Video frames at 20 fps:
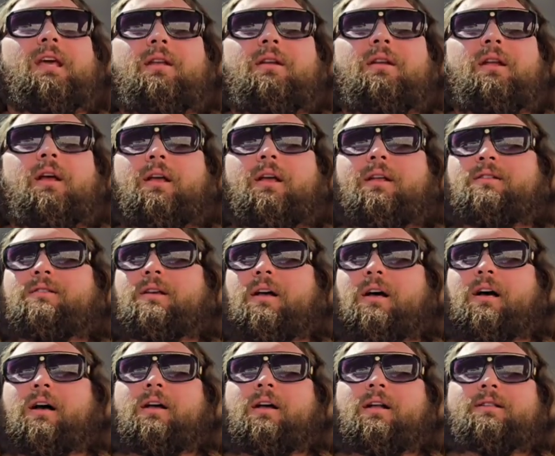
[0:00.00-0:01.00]
again, it's
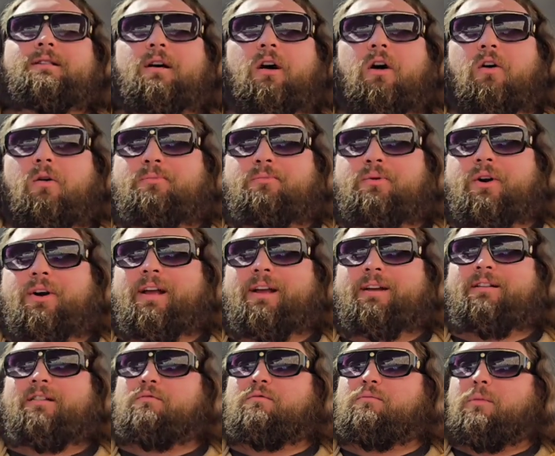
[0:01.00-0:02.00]
all
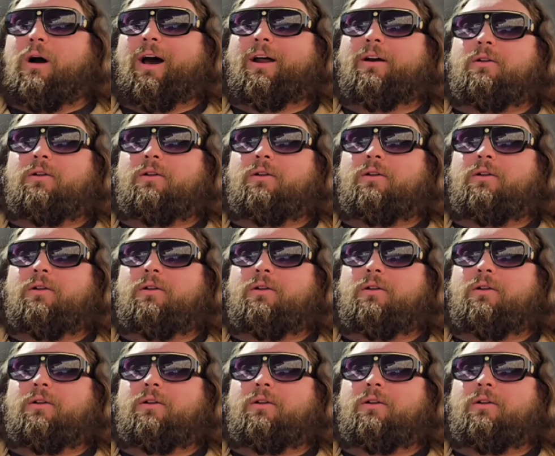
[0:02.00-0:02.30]
predictive